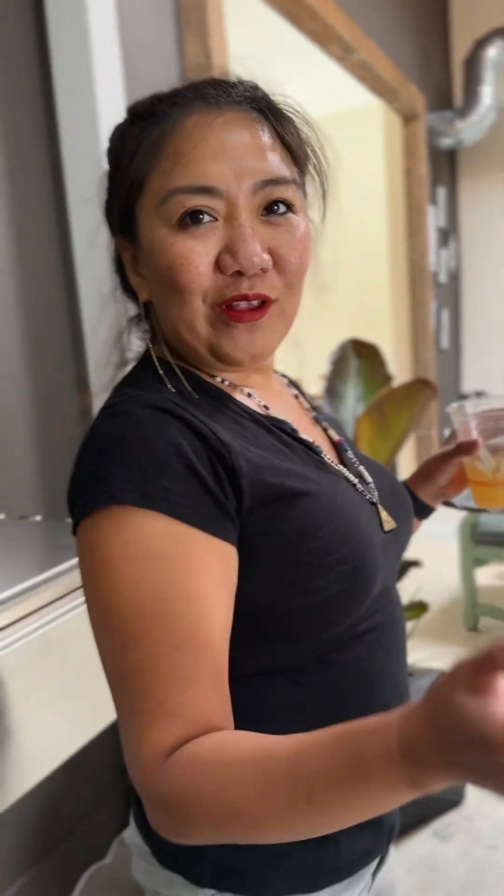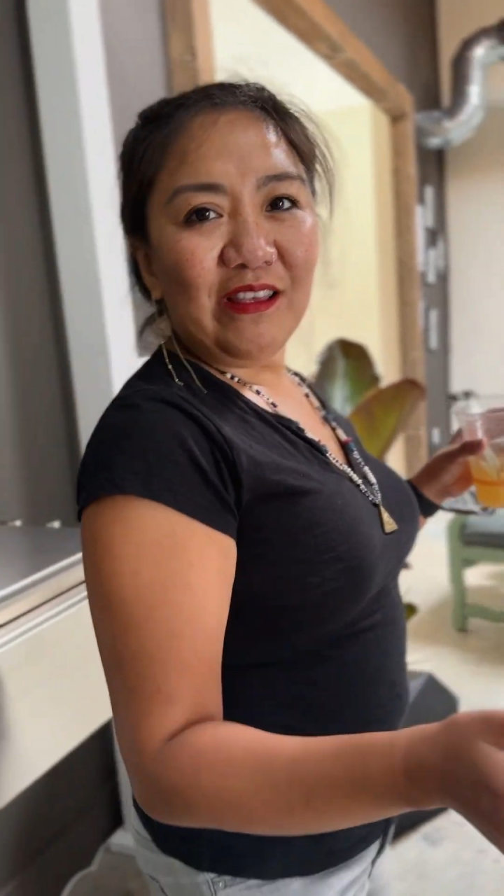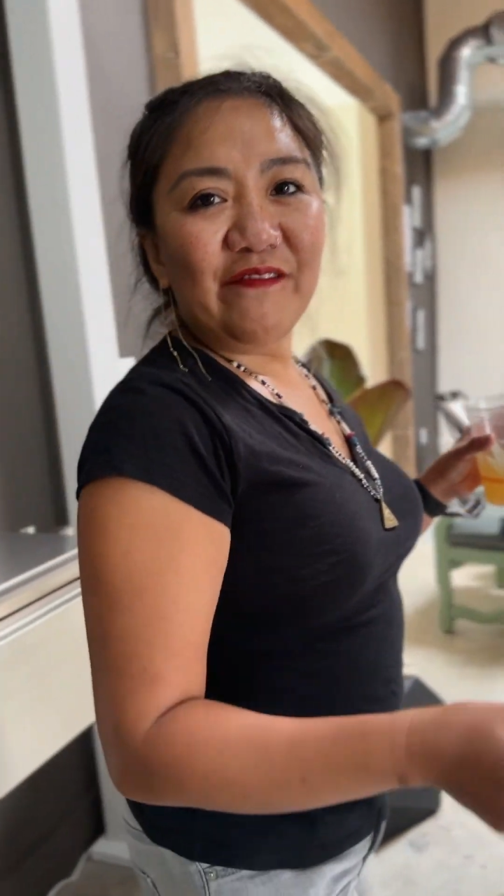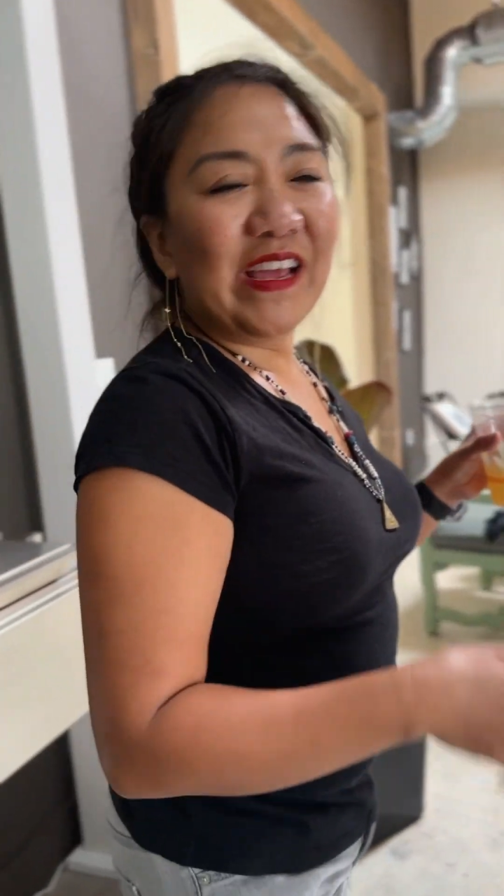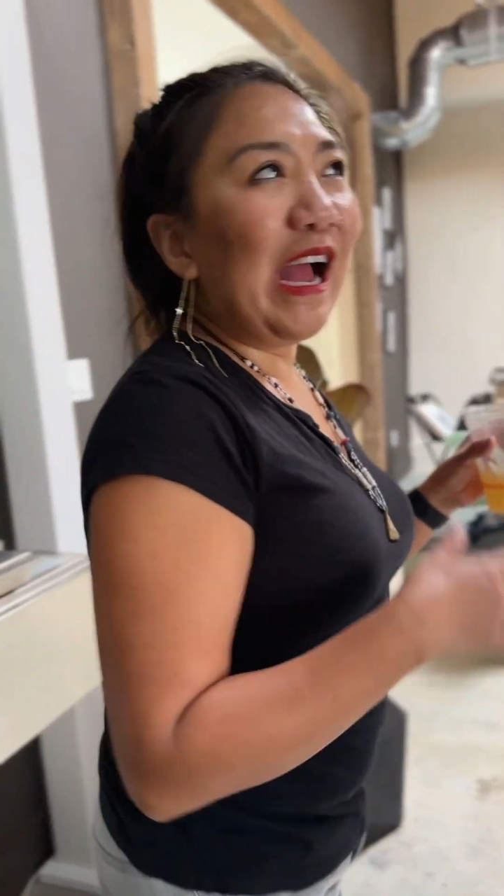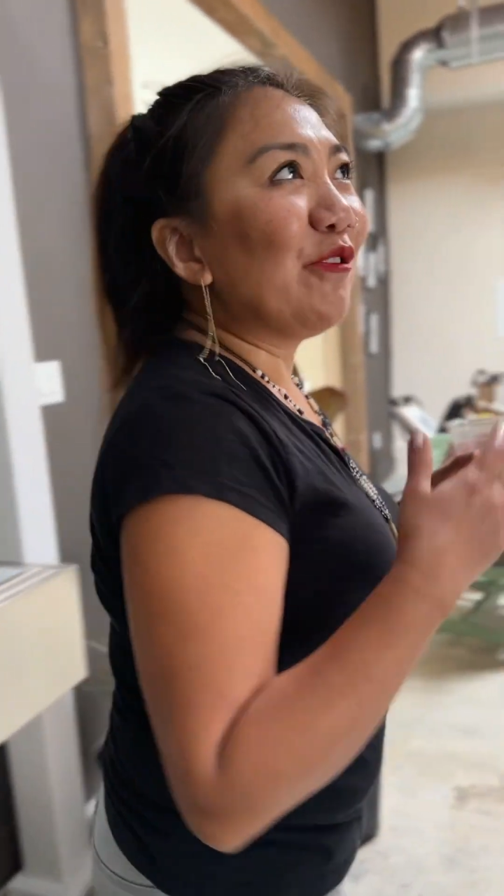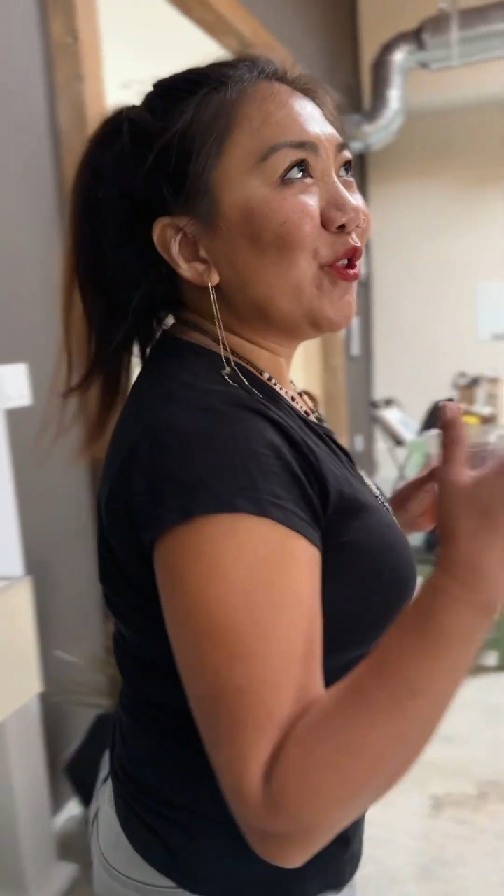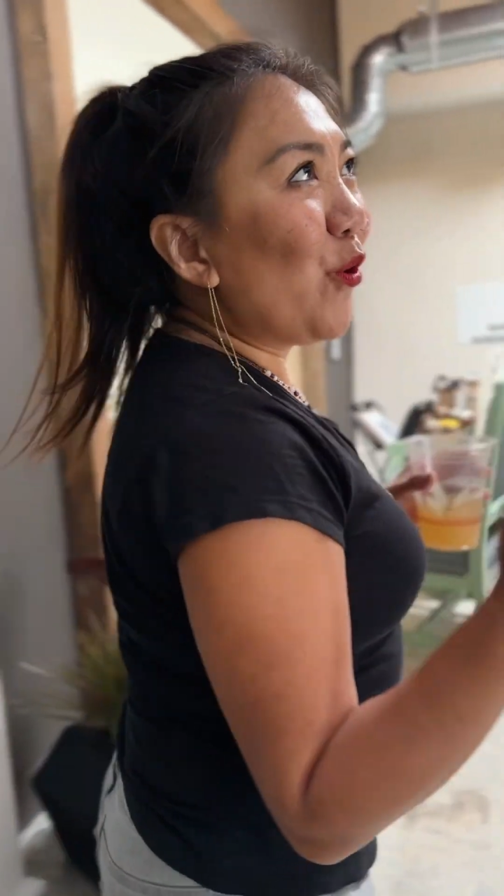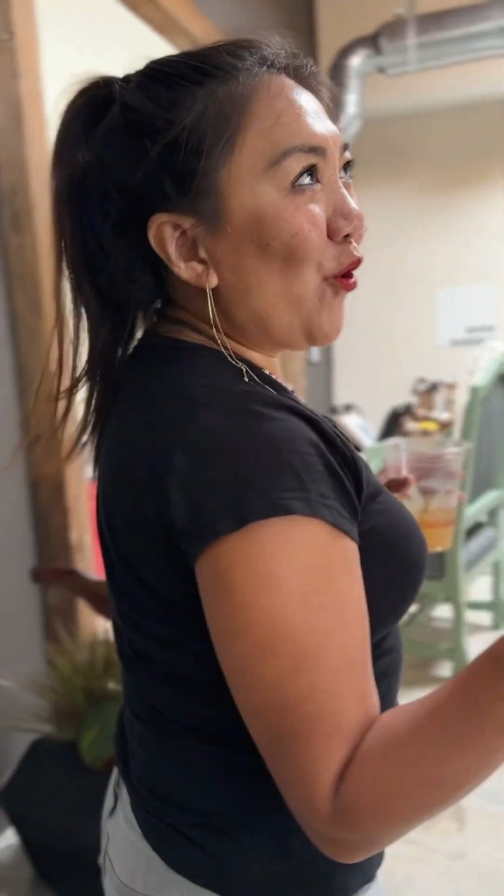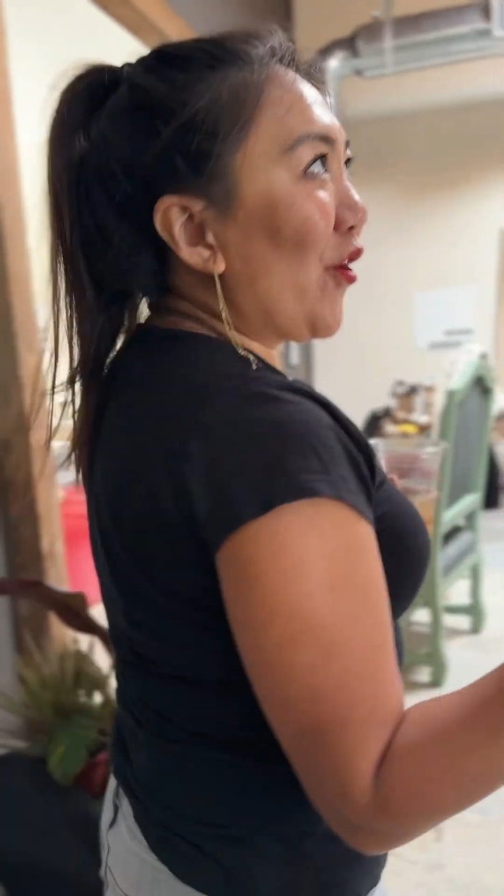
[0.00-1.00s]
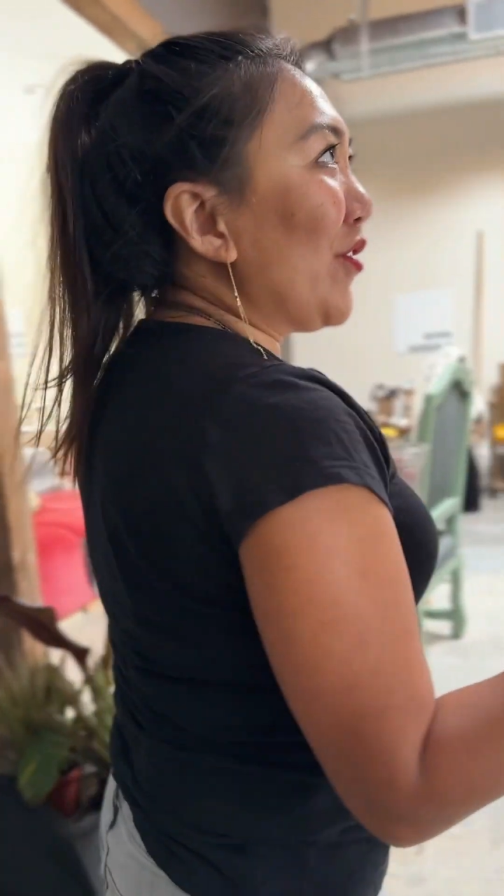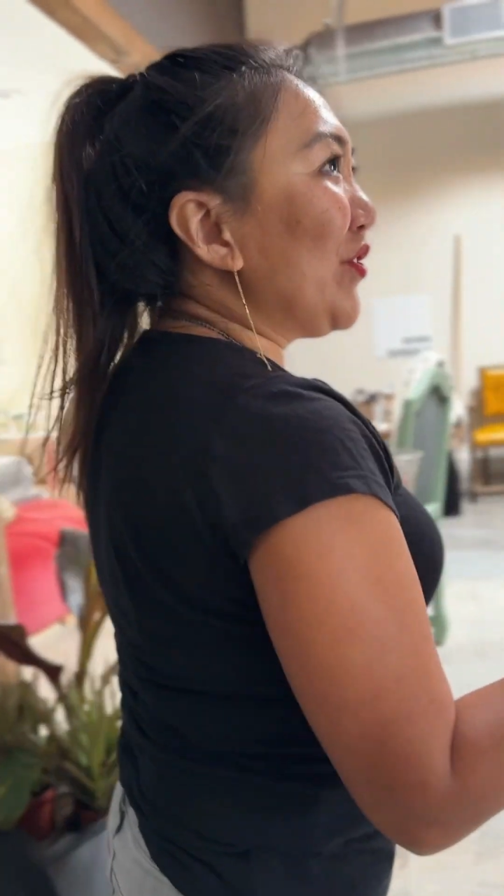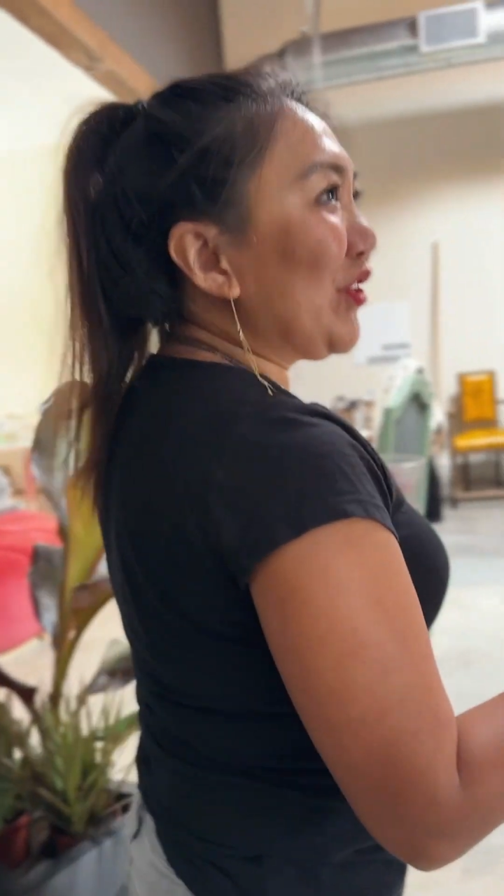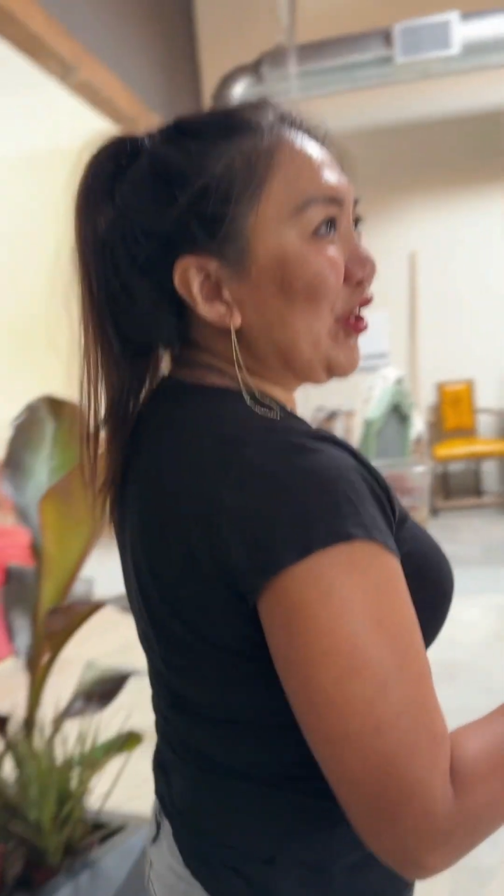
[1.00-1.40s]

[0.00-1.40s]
living outdoors,